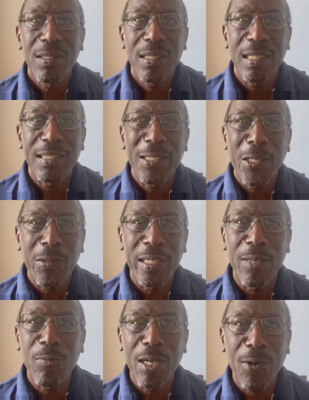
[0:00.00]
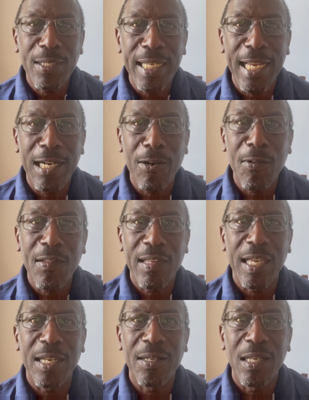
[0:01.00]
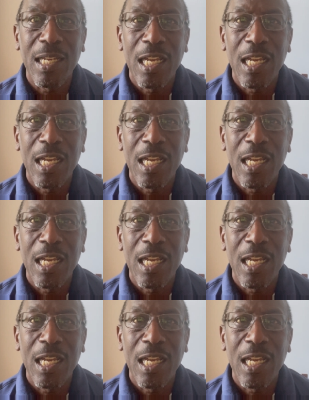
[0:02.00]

Until then, we are dead in our sin.